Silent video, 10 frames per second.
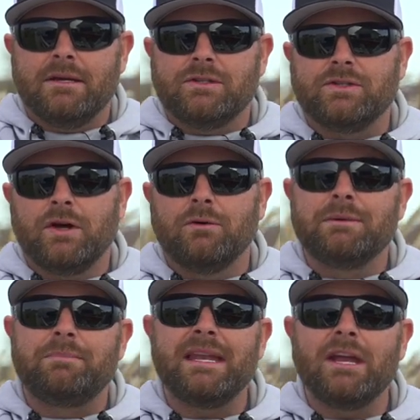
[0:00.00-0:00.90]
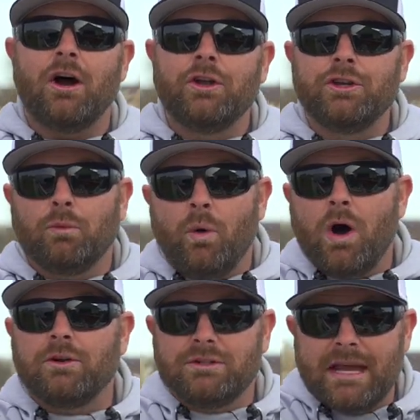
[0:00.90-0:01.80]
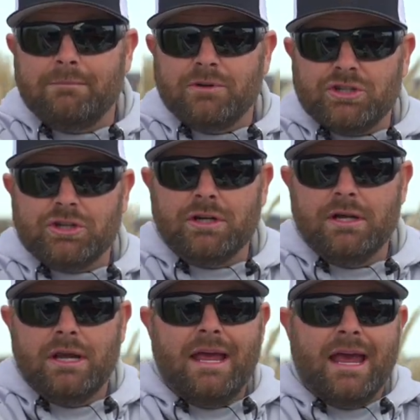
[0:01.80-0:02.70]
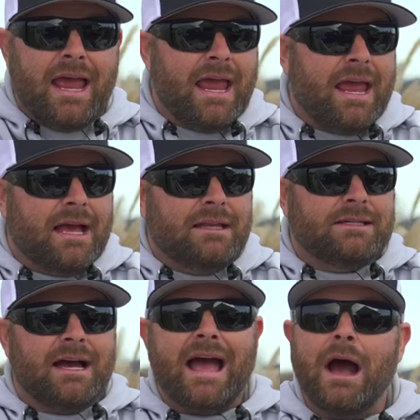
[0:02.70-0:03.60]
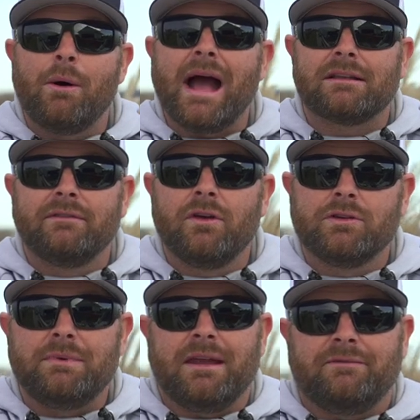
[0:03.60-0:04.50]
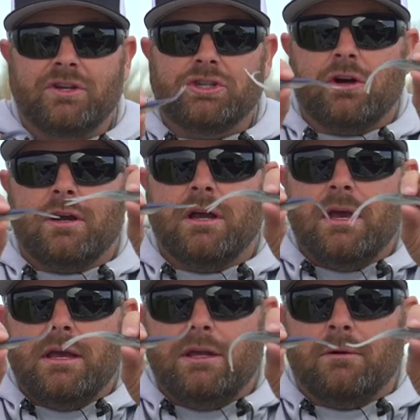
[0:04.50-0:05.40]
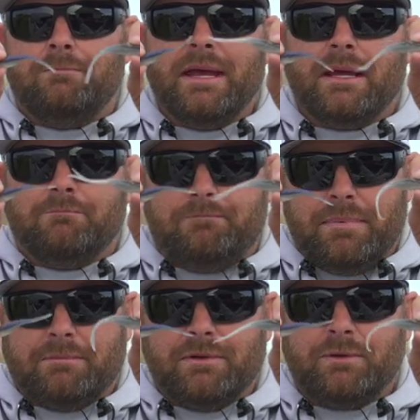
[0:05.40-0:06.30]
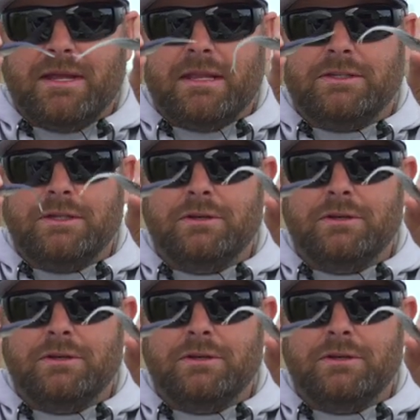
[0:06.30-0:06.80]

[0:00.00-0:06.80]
So depending on your water temperature and uh, how active those bait fish are, you know, pick pick between the two.